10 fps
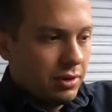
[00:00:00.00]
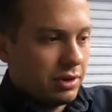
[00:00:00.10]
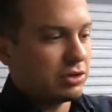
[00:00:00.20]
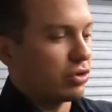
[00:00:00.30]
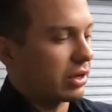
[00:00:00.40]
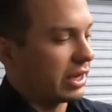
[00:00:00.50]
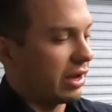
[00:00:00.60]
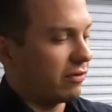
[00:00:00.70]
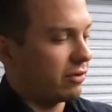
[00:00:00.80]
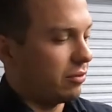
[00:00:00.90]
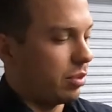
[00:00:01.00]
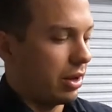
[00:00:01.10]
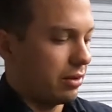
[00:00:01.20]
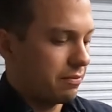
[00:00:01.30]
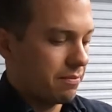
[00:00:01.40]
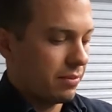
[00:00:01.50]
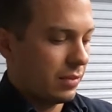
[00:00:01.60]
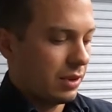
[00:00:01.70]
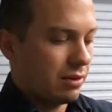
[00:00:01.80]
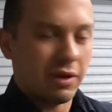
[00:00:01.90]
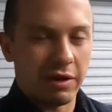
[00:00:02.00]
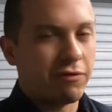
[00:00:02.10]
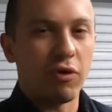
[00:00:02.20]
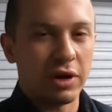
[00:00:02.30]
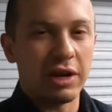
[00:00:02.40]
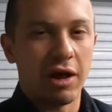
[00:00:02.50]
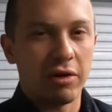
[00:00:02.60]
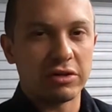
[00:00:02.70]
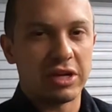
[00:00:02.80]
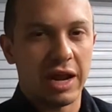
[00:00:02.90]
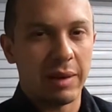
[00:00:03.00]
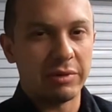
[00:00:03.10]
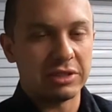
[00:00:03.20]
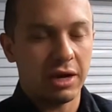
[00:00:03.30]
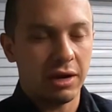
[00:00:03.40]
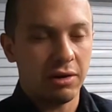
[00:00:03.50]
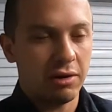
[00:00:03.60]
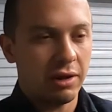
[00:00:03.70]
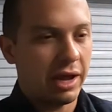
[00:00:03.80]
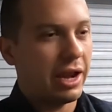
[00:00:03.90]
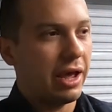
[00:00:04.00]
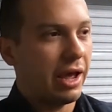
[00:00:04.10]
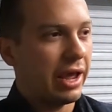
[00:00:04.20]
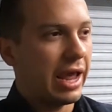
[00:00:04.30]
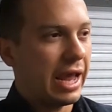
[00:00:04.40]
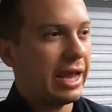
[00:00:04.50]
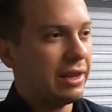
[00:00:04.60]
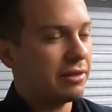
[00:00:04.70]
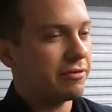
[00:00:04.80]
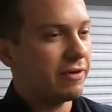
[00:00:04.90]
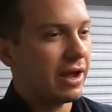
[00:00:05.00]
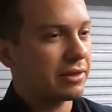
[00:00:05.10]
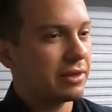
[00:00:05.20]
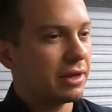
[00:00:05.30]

these are a gift, but like $40 on Amazon. And I hate the fact